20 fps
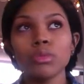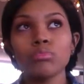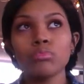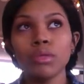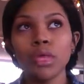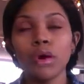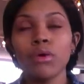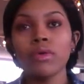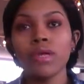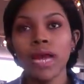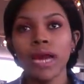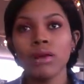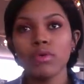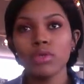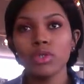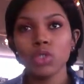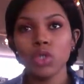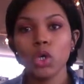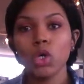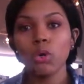blow down
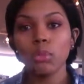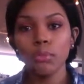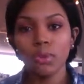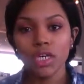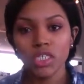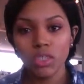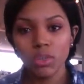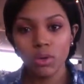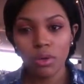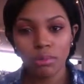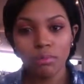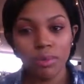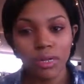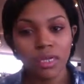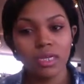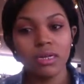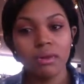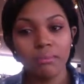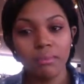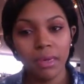so much on
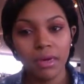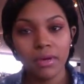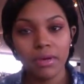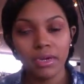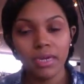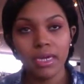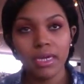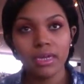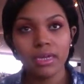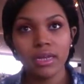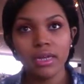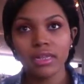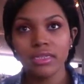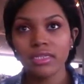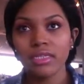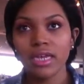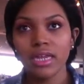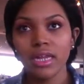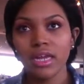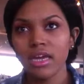being American and
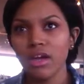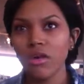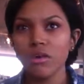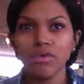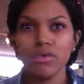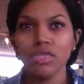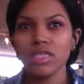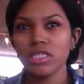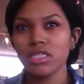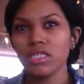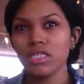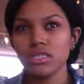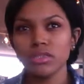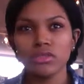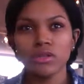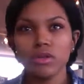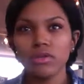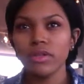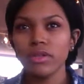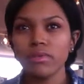say like, oh, this is, you
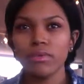know,